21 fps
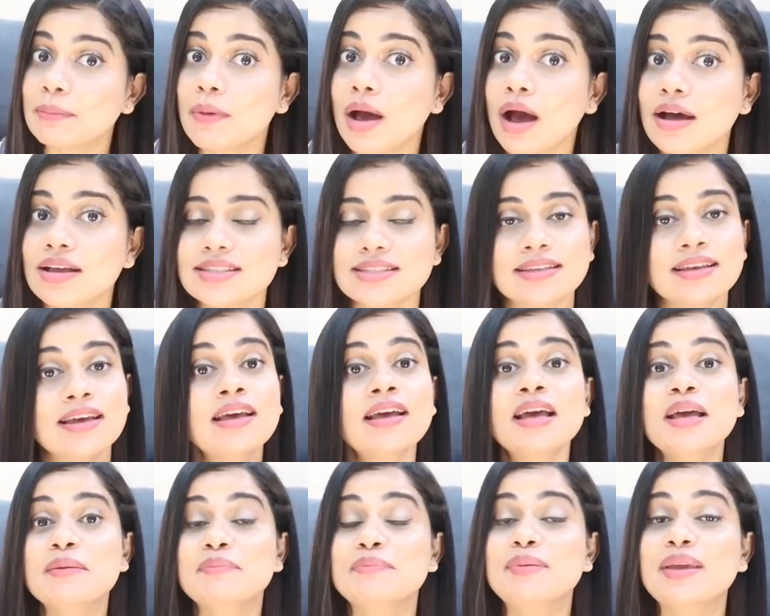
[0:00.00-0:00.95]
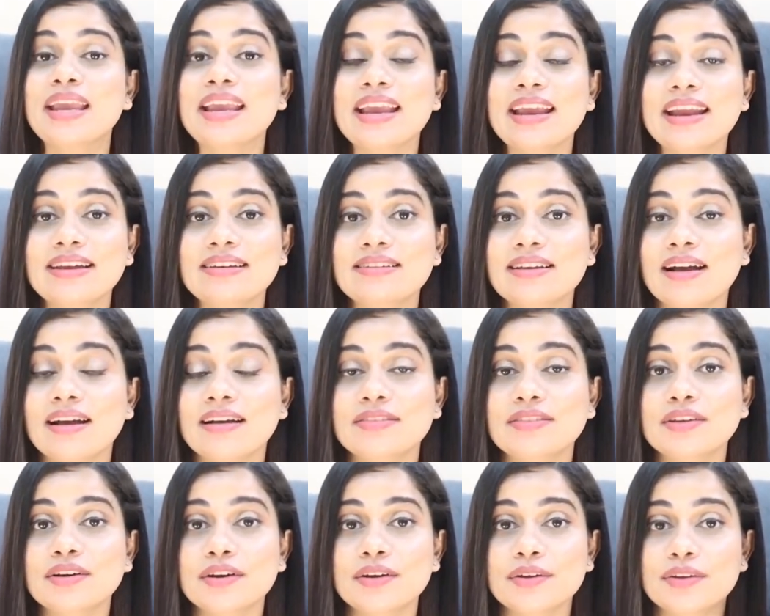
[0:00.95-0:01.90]
mask, be it
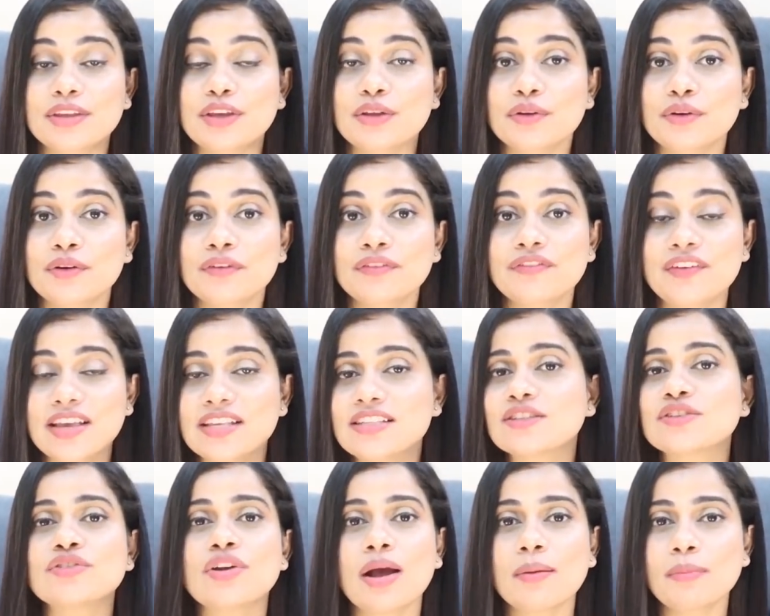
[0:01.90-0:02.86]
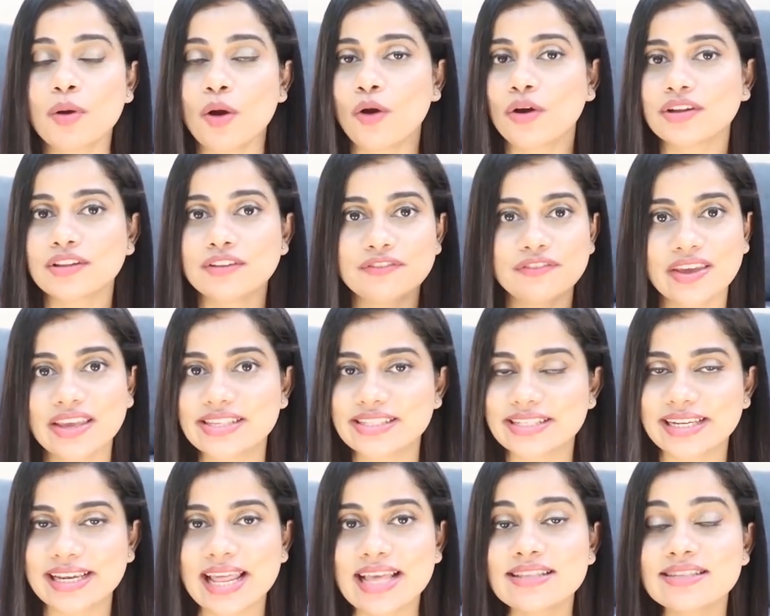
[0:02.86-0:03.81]
the face scrub or the face
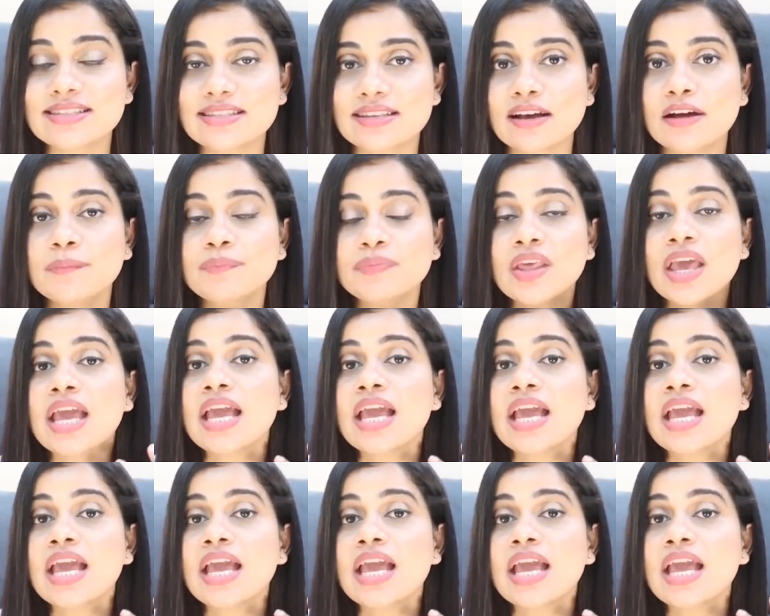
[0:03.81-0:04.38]
cleanser.